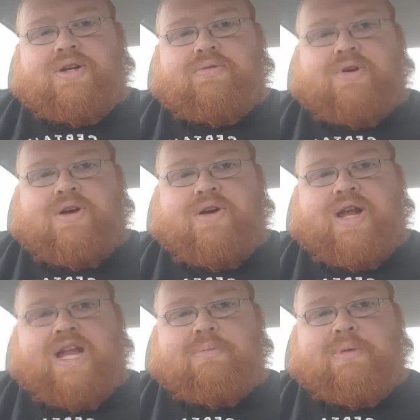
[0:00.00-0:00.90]
recurring
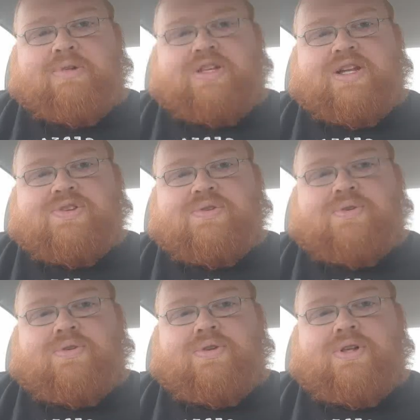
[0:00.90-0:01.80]
enemy
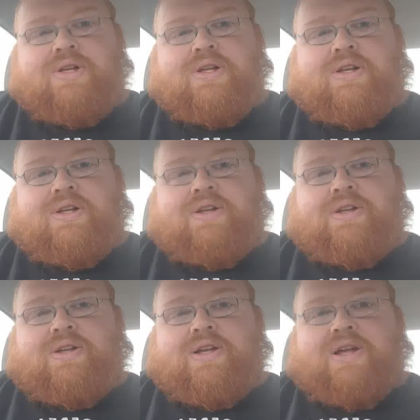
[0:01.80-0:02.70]
potential,
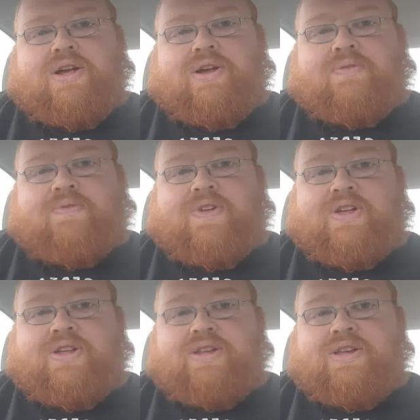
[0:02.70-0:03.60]

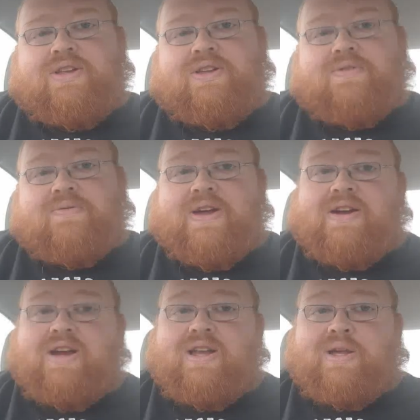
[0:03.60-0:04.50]
fun,
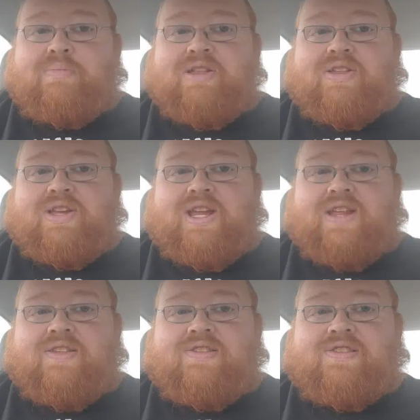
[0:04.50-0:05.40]
varied
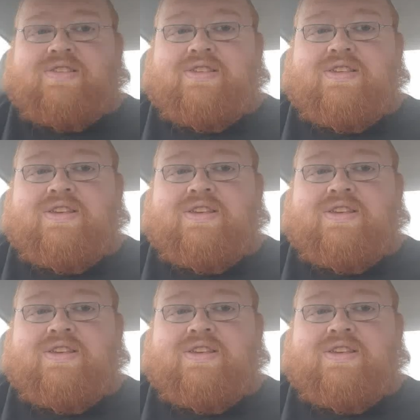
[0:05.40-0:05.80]
abilities,